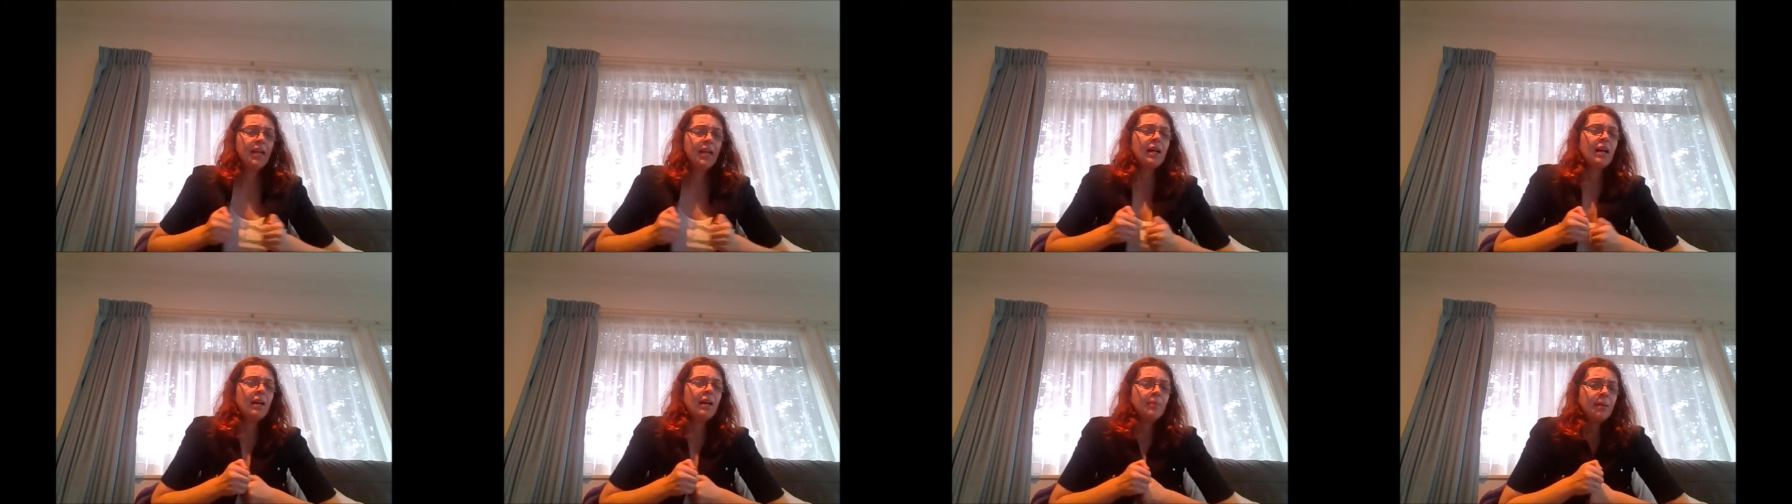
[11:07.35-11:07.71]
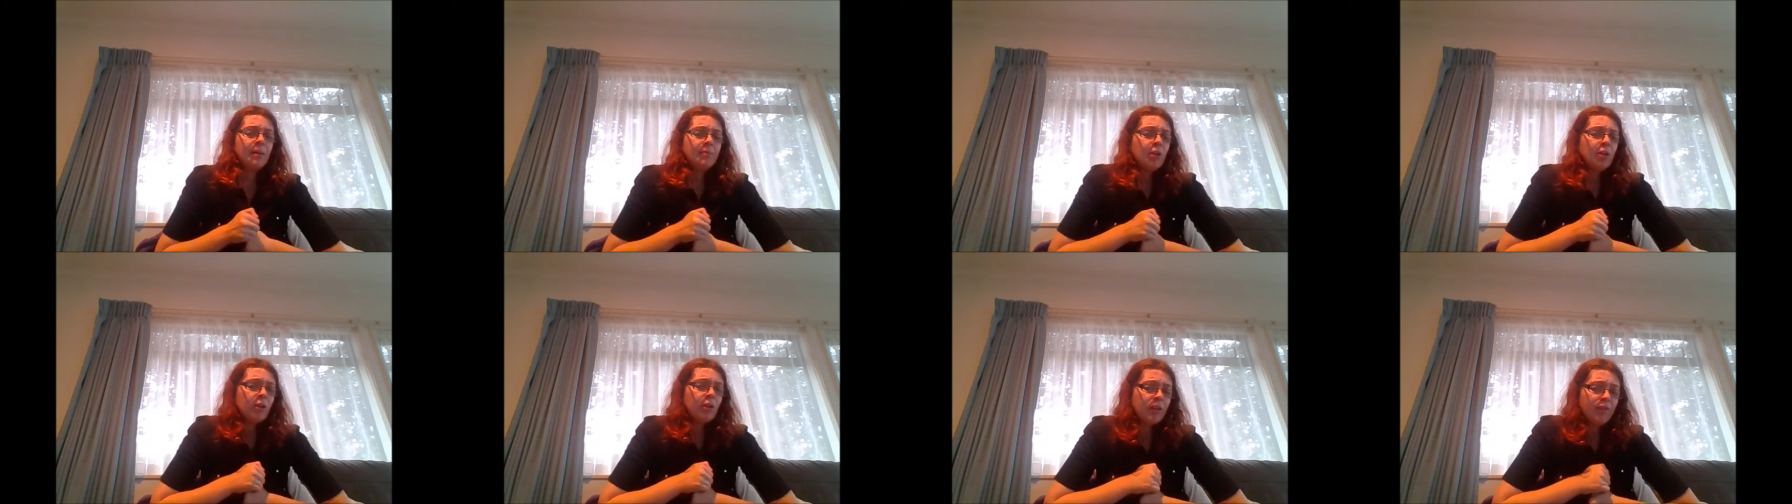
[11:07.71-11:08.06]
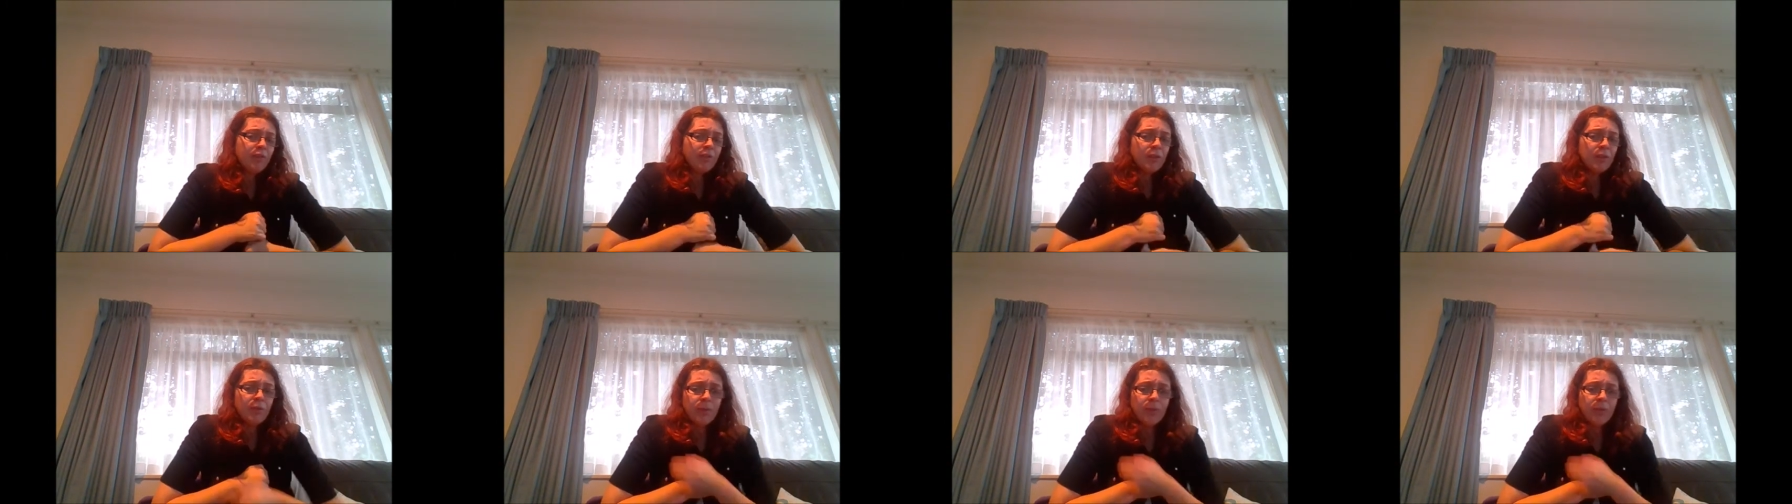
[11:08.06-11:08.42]
I'm not going to
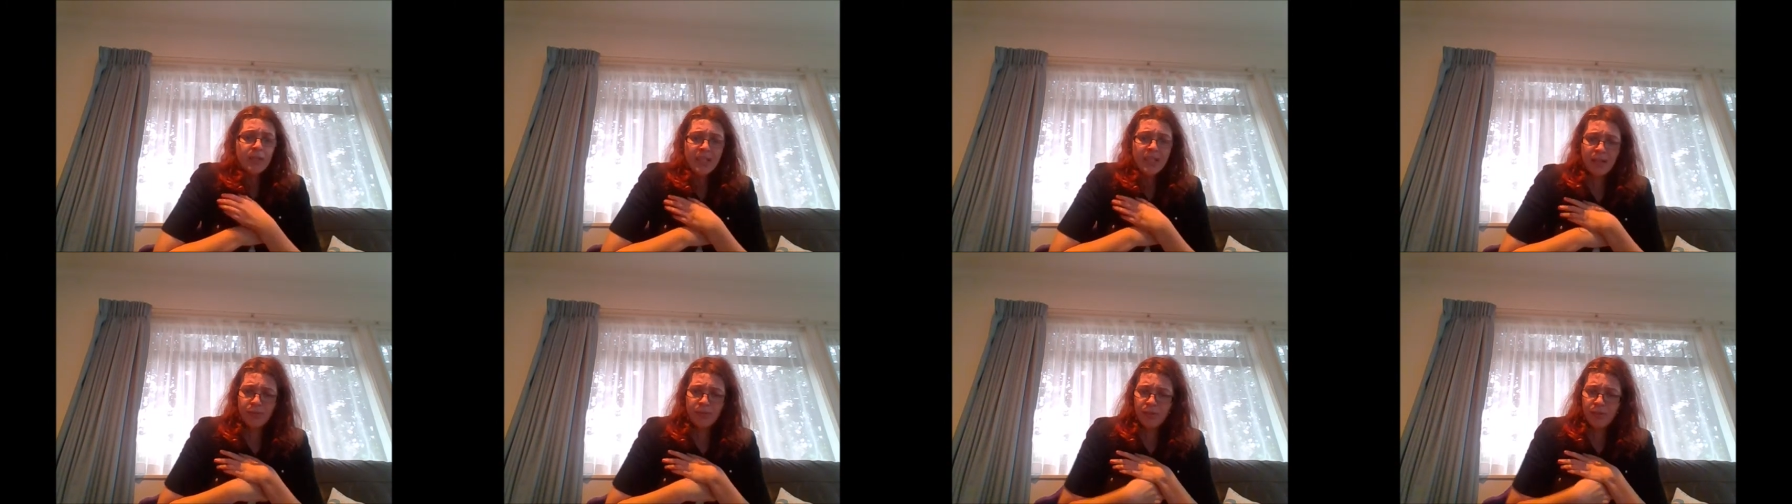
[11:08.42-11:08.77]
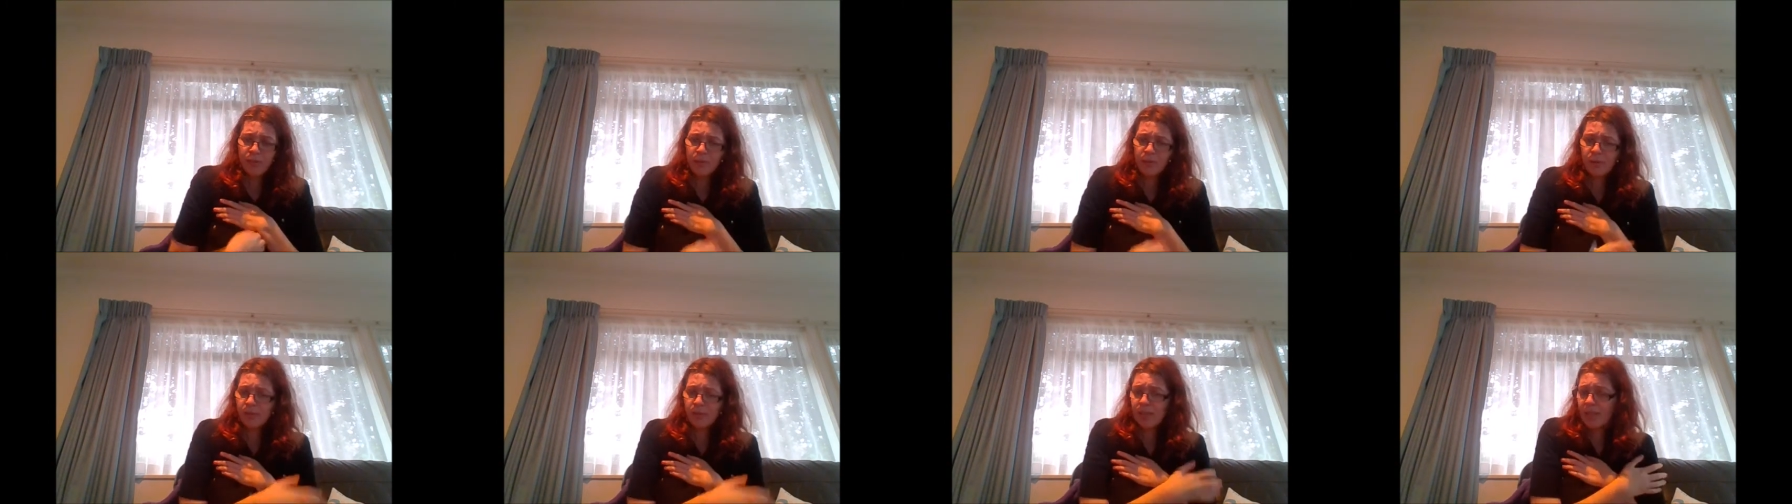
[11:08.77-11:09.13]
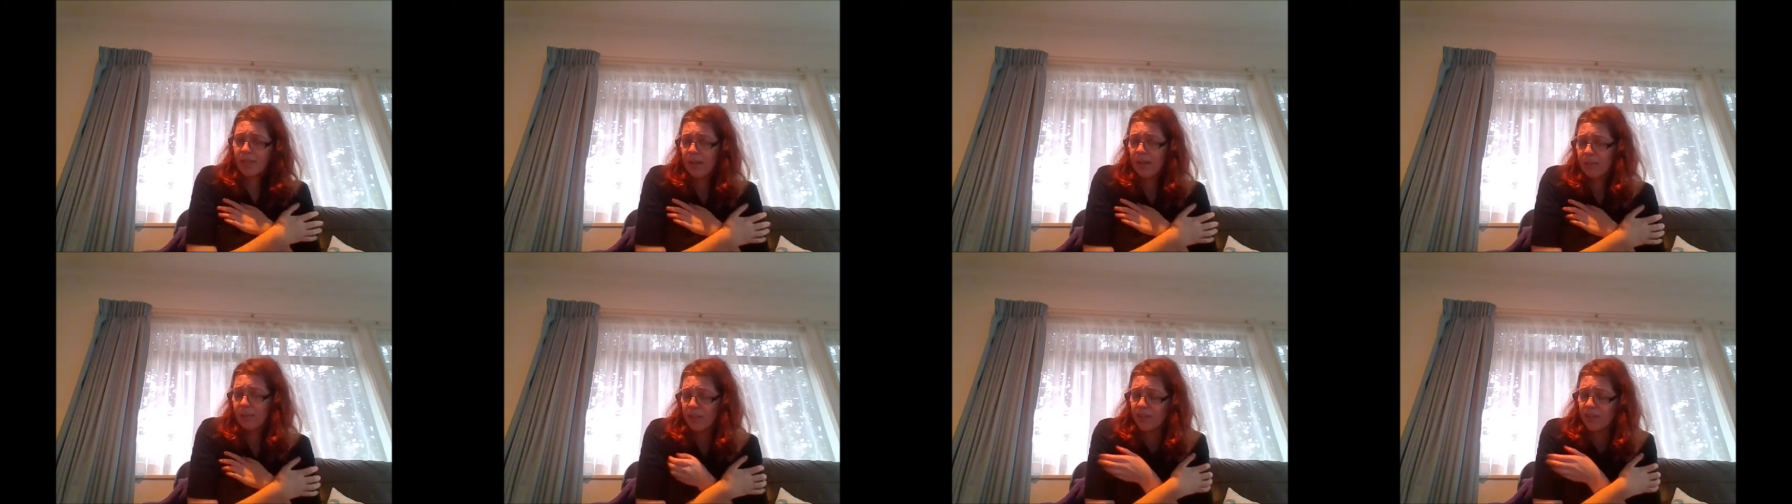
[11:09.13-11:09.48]
feel very comfortable and
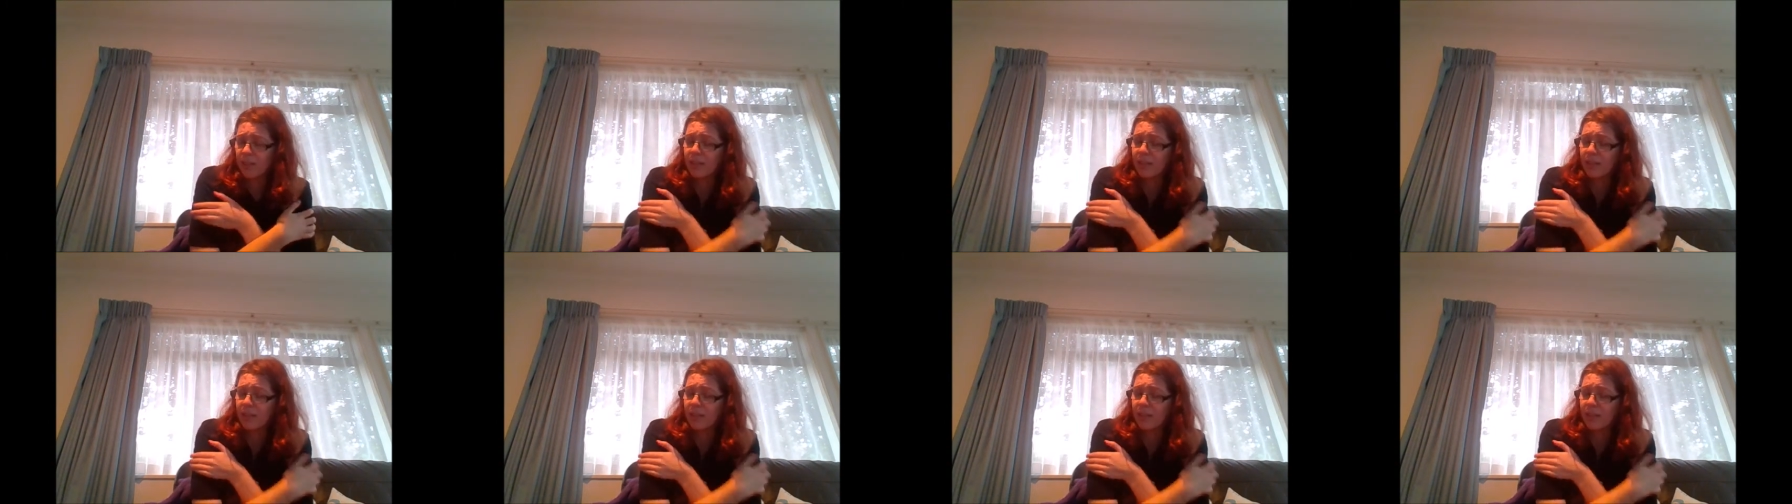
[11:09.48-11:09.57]
I'm just